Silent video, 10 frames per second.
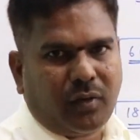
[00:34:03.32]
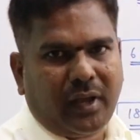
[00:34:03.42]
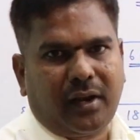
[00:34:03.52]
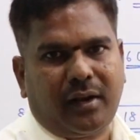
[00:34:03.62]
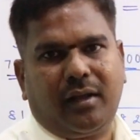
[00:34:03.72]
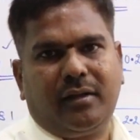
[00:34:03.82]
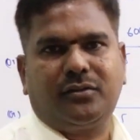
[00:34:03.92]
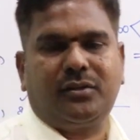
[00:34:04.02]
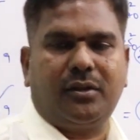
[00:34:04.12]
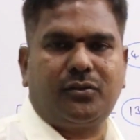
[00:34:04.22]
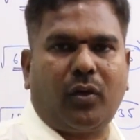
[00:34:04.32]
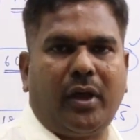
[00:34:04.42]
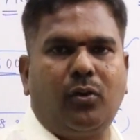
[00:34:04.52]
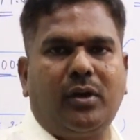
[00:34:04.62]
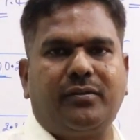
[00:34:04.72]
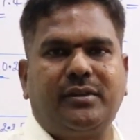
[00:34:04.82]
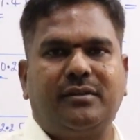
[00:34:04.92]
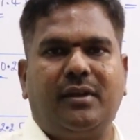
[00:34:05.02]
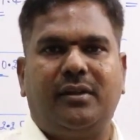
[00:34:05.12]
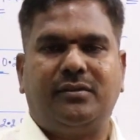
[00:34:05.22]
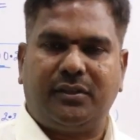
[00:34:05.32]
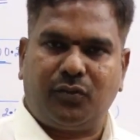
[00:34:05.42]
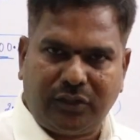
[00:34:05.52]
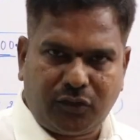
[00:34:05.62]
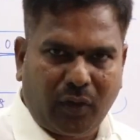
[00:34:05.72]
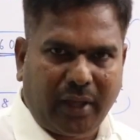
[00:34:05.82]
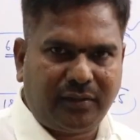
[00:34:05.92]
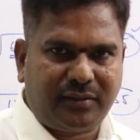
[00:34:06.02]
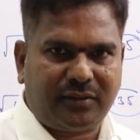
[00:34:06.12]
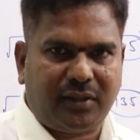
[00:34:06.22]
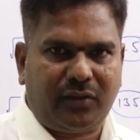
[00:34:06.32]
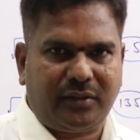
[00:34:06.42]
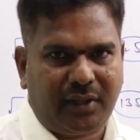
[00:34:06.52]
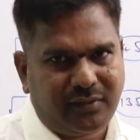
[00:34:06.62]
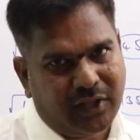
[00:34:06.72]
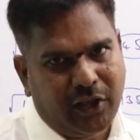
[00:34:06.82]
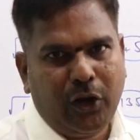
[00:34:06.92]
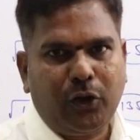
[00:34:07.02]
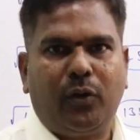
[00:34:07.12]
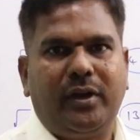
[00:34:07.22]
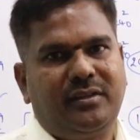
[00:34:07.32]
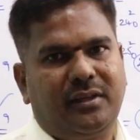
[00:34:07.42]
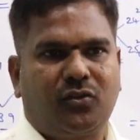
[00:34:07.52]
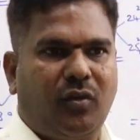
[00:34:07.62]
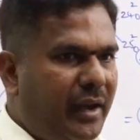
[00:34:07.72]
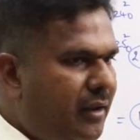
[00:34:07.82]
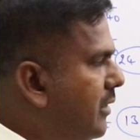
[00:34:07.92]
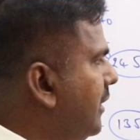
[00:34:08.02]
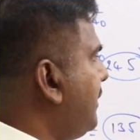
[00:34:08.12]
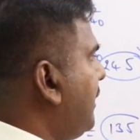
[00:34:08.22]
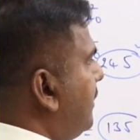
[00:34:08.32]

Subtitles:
square root of 676. Which square is 676? 26 square. That's